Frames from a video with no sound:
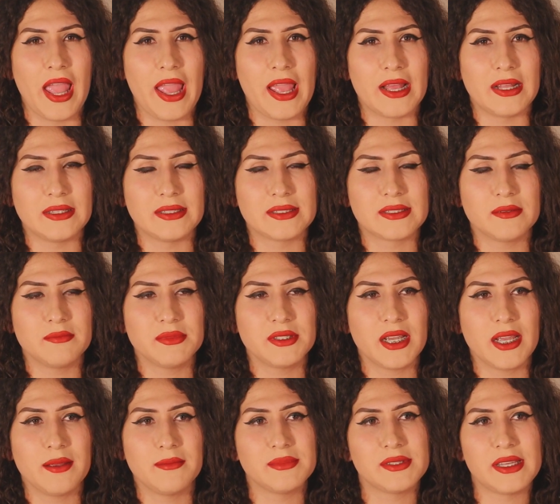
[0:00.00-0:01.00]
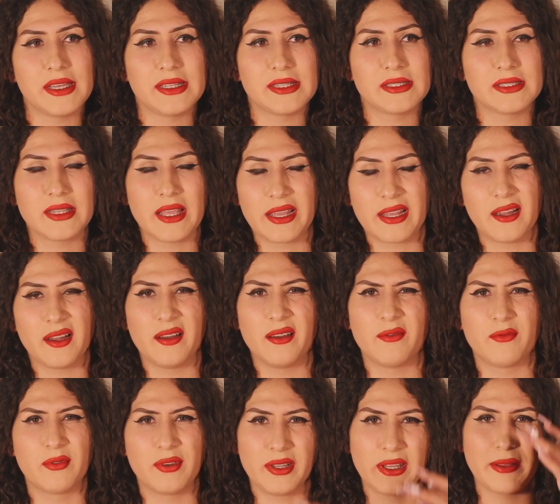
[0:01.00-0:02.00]
And sometimes it's like
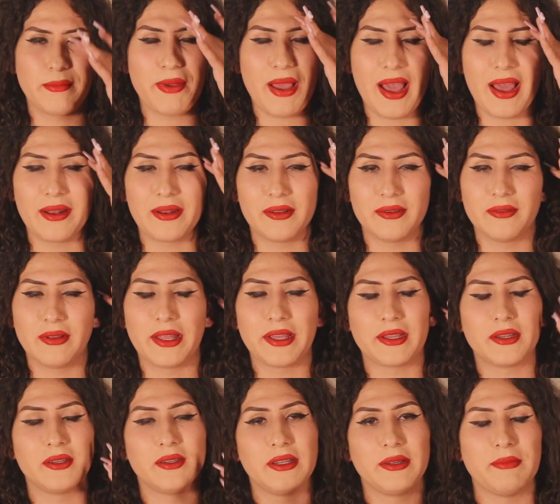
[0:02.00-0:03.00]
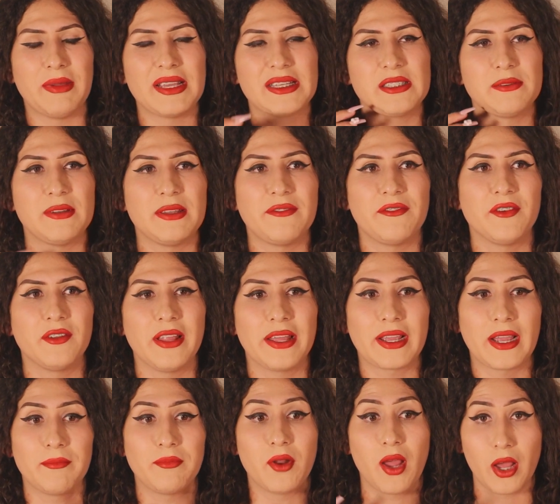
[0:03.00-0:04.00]
a really bad, like it makes me feel
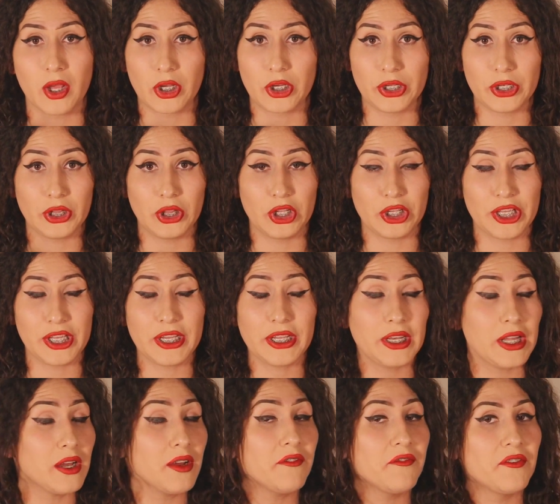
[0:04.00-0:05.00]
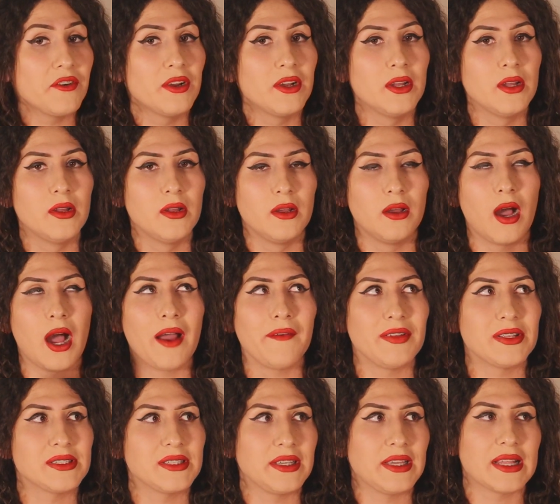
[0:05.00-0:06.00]
like I'm not good looking enough.
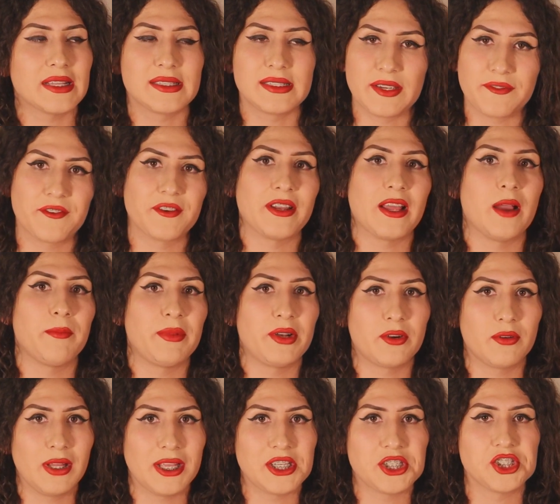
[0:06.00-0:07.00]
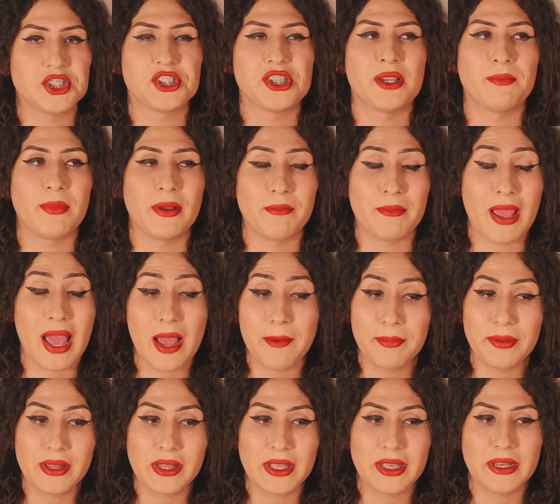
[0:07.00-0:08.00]
Obviously, it's different now. I'm in a relationship. I'm
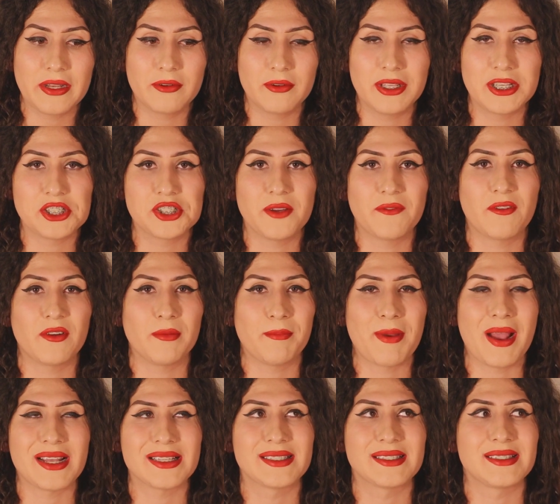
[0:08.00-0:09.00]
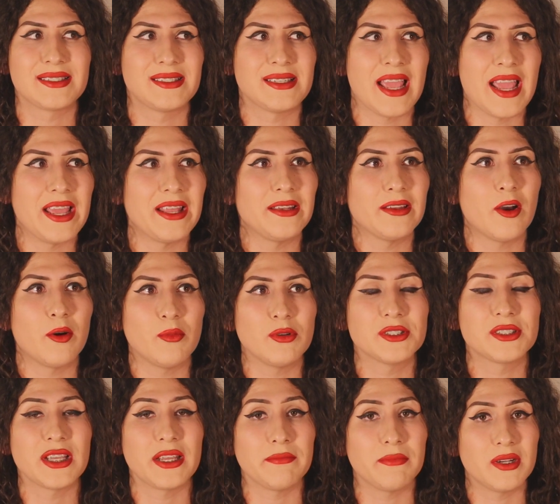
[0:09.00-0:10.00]
happily in a relationship for the past
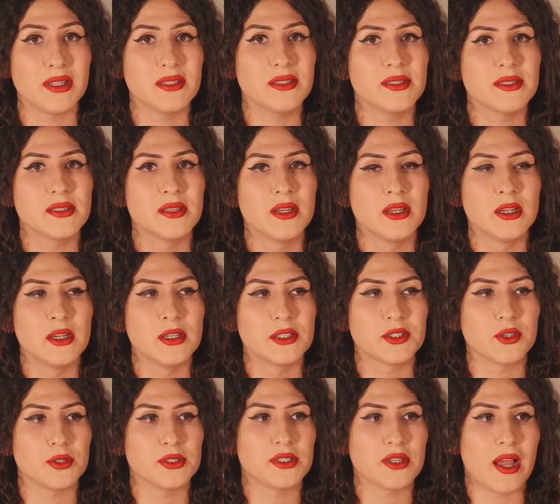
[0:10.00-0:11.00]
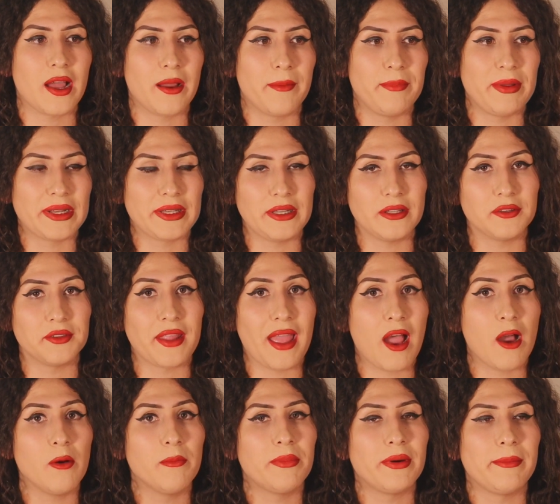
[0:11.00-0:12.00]
almost 10 months. So it's not a big deal
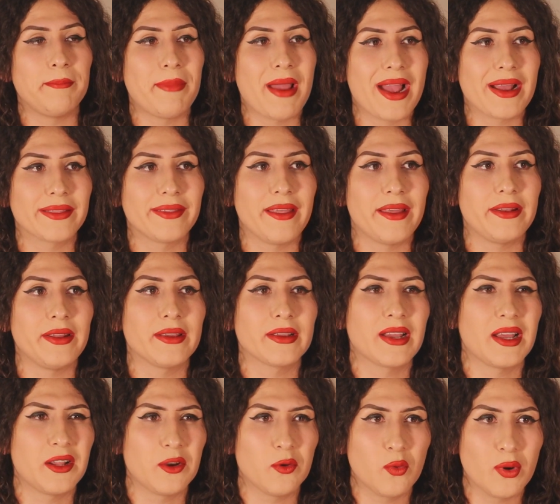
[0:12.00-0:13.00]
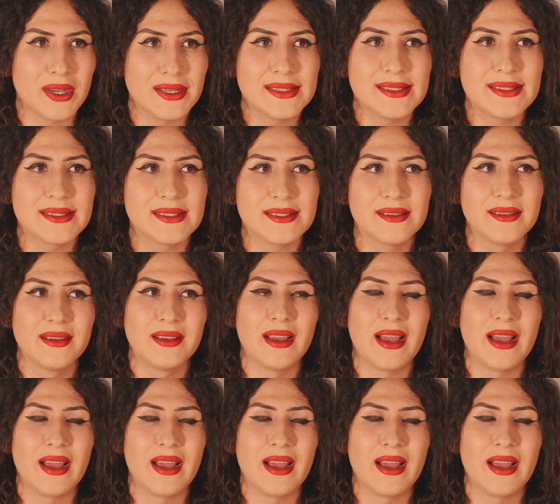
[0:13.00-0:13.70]
now, but back then it kind of was.